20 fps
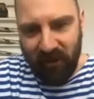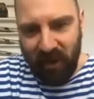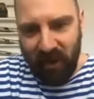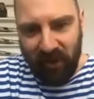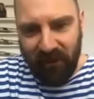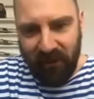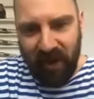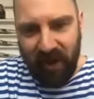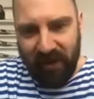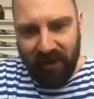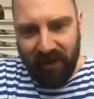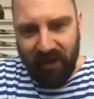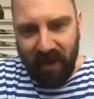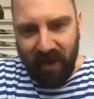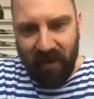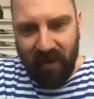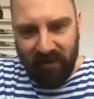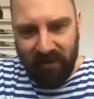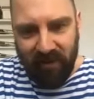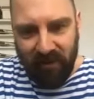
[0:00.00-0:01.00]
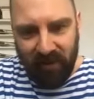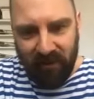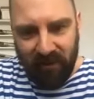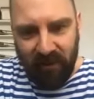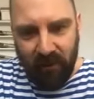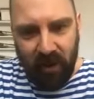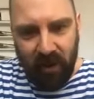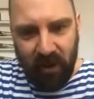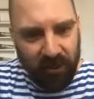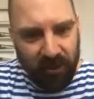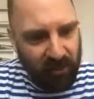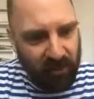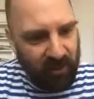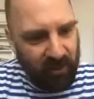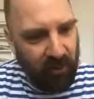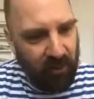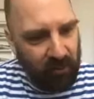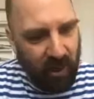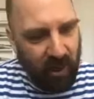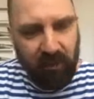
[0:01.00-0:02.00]
it the last years, you know, I should slow
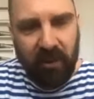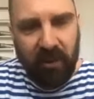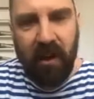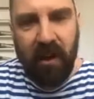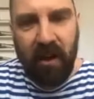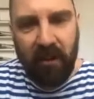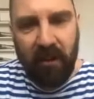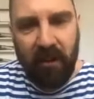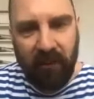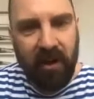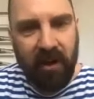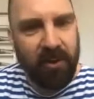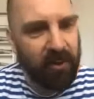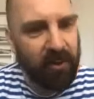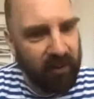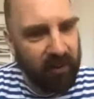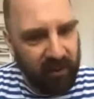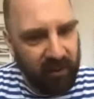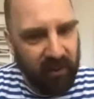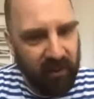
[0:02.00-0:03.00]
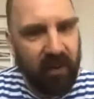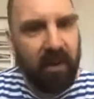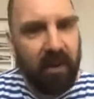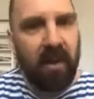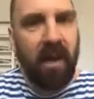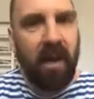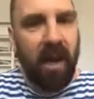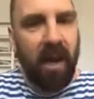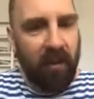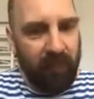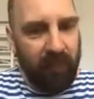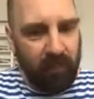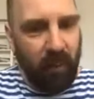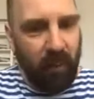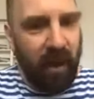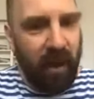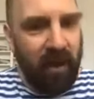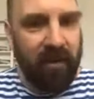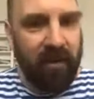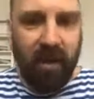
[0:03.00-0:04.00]
down the life, I should have
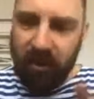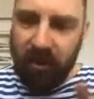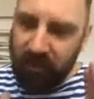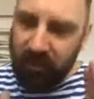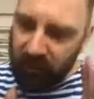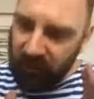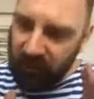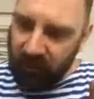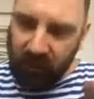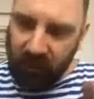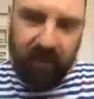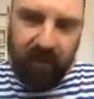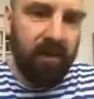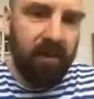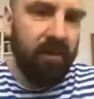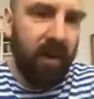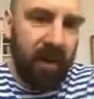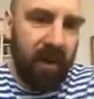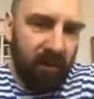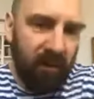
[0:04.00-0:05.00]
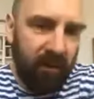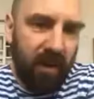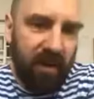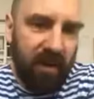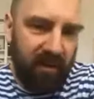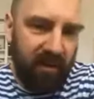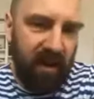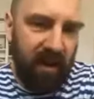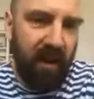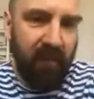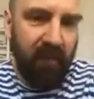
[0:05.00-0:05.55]
breaks, I should concentrate on myself,